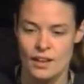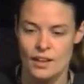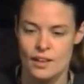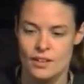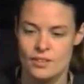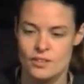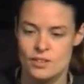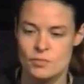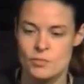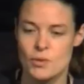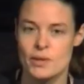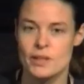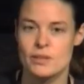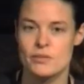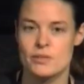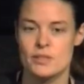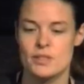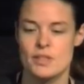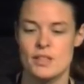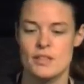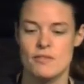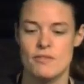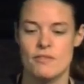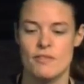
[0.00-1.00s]
Some more
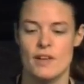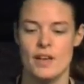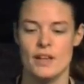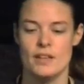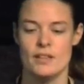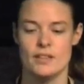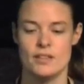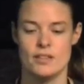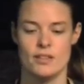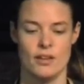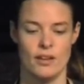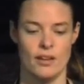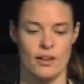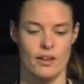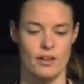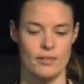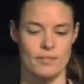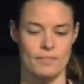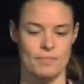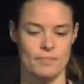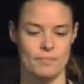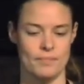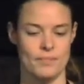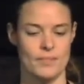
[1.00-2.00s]
interesting fun. So
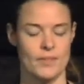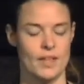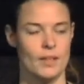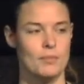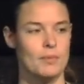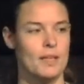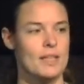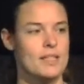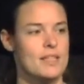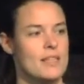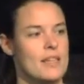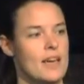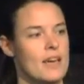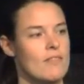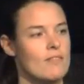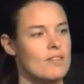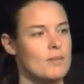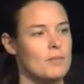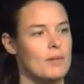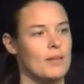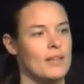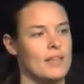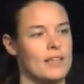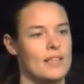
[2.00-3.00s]
I'm guessing
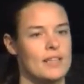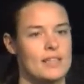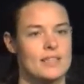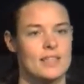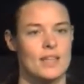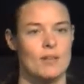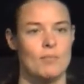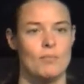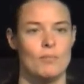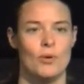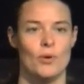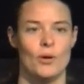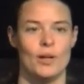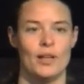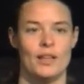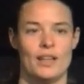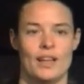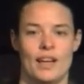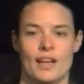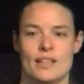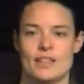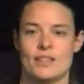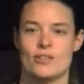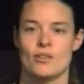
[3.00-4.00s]
everybody at some point
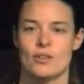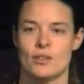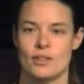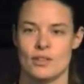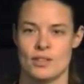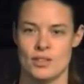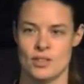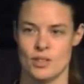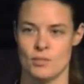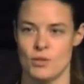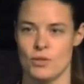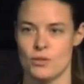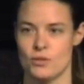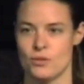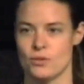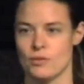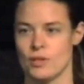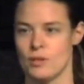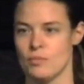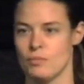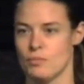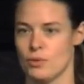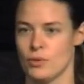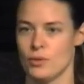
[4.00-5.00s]
has gotten some user
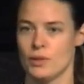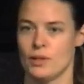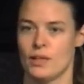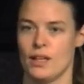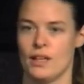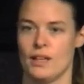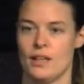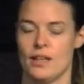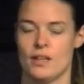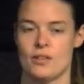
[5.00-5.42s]
input, and they're